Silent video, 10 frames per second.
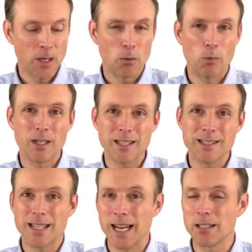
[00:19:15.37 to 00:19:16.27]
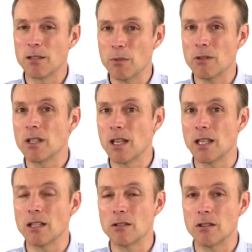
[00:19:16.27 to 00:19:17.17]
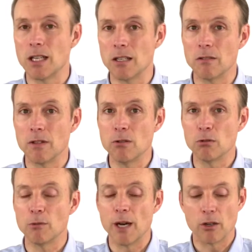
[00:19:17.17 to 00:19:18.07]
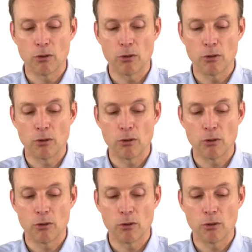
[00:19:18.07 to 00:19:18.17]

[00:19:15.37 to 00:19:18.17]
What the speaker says: What is that communicating to that individual about